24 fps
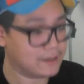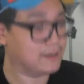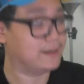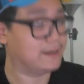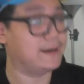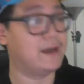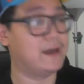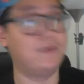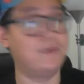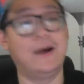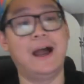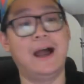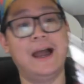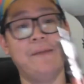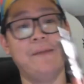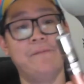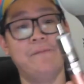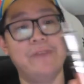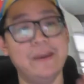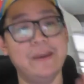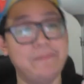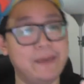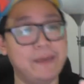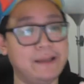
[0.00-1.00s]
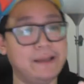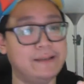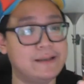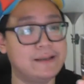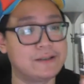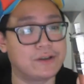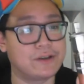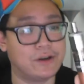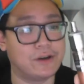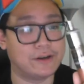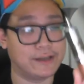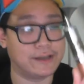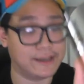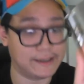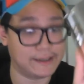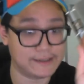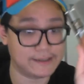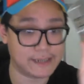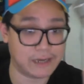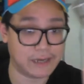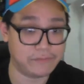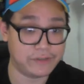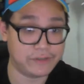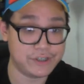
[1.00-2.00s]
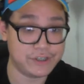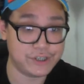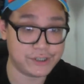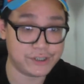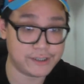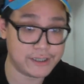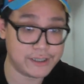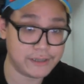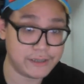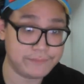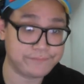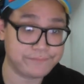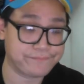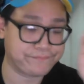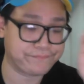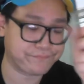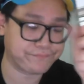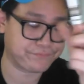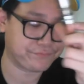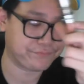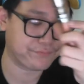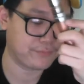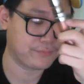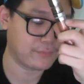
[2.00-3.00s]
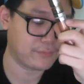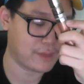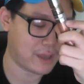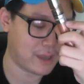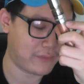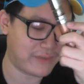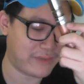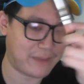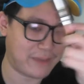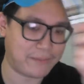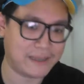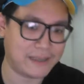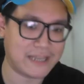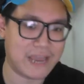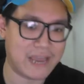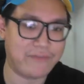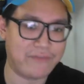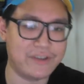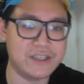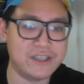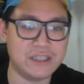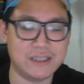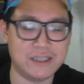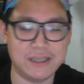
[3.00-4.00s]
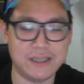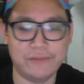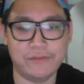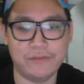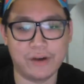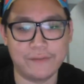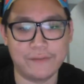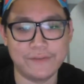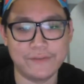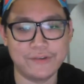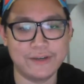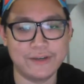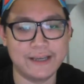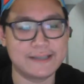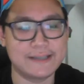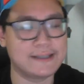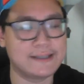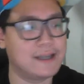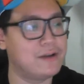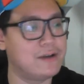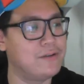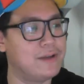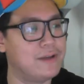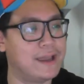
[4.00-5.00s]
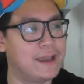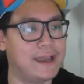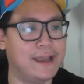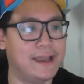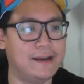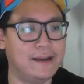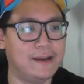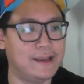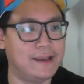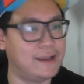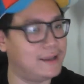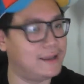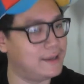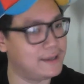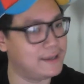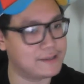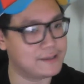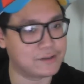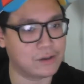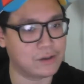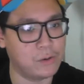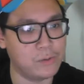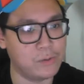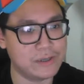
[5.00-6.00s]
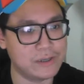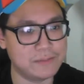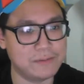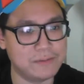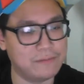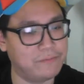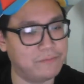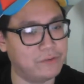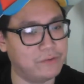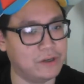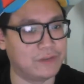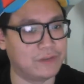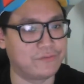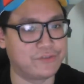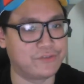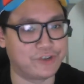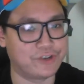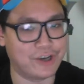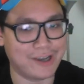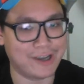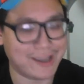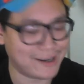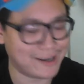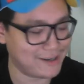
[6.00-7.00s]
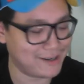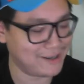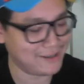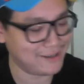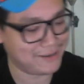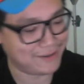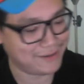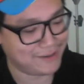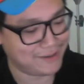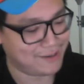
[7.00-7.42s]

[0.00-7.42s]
Now I'm vaping this on a Typhon GT. I've had my Typhon GT for a few days now, and it's always been full of Tre Candy.